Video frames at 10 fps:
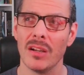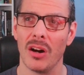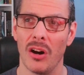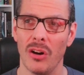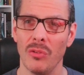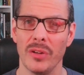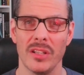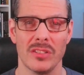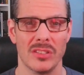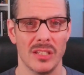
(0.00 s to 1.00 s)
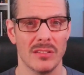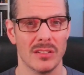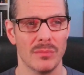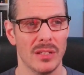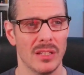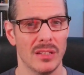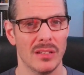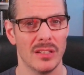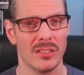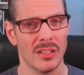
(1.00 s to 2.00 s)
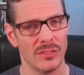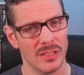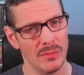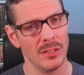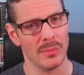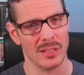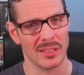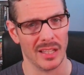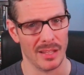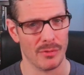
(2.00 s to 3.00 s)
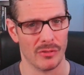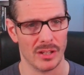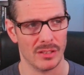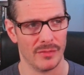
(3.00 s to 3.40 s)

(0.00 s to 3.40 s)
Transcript: always seems to be his stuff seems to be slightly progressive.